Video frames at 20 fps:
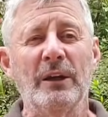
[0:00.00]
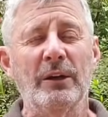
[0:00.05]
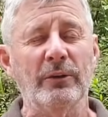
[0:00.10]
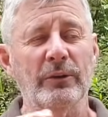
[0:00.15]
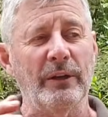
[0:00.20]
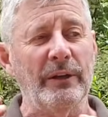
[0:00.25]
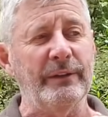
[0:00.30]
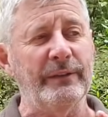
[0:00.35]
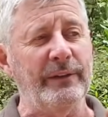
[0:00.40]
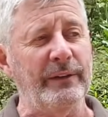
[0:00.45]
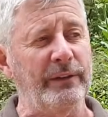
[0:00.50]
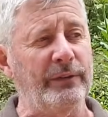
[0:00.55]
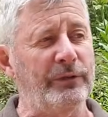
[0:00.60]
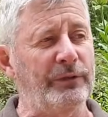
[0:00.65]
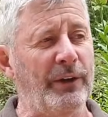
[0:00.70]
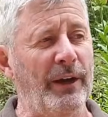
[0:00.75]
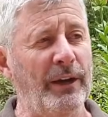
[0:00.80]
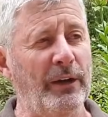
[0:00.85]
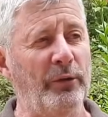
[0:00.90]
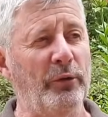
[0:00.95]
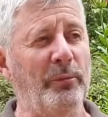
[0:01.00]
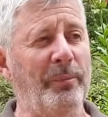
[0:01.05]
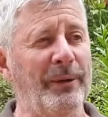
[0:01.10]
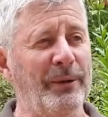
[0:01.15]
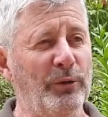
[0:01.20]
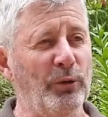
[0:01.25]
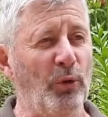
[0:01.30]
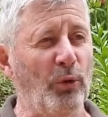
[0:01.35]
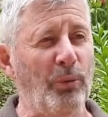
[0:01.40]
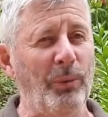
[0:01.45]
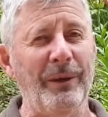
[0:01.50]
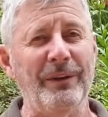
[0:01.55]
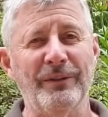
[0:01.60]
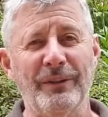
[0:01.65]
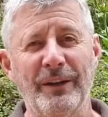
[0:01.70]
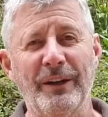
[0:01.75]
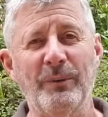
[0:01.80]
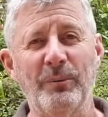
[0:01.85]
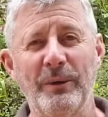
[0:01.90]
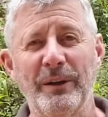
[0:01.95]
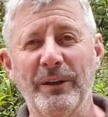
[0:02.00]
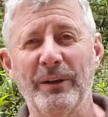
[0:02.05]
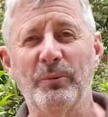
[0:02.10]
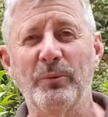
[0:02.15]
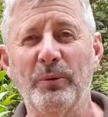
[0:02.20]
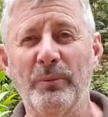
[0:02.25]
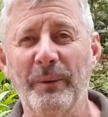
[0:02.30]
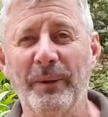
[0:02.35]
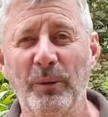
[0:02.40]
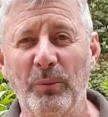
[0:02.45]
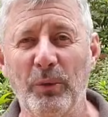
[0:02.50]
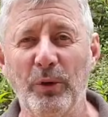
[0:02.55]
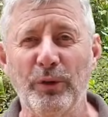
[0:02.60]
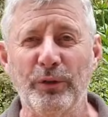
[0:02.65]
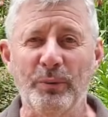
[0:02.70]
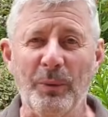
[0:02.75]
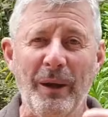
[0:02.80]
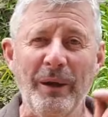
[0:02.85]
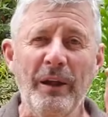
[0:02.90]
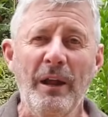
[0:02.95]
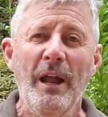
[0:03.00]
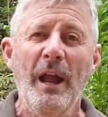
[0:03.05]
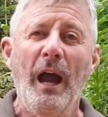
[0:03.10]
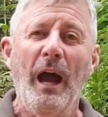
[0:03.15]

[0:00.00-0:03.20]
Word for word: or at least in Australia, it would be a northwesterly wind that would be the worst one.